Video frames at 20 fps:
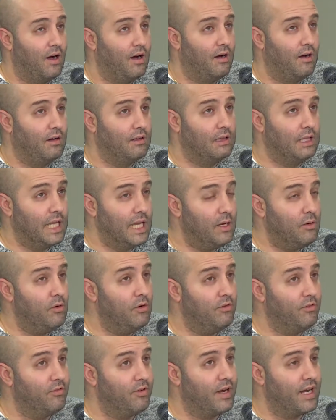
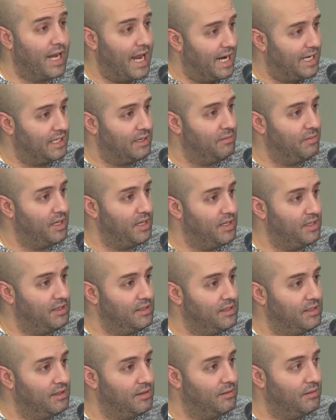lingual
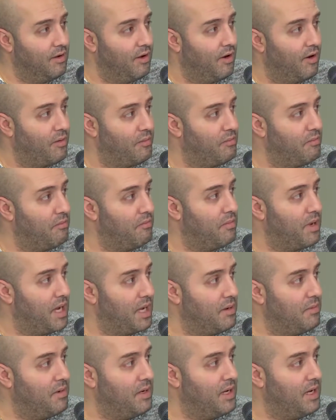phonectomies are
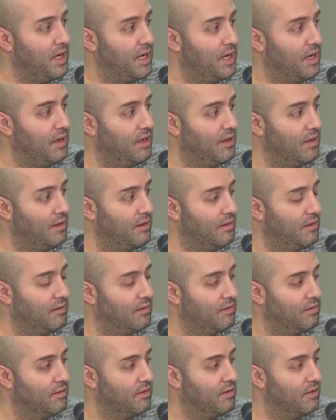maybe
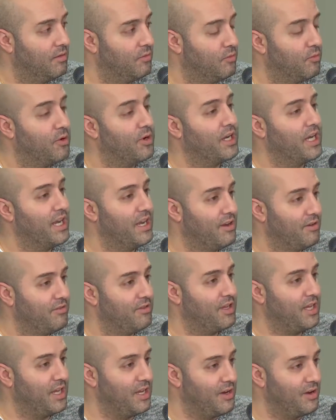the rookie of
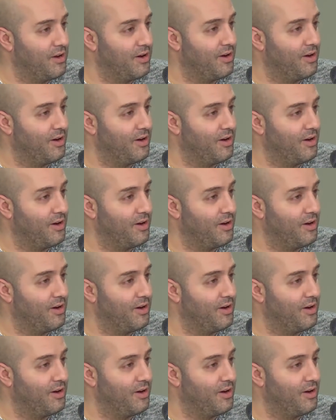the year.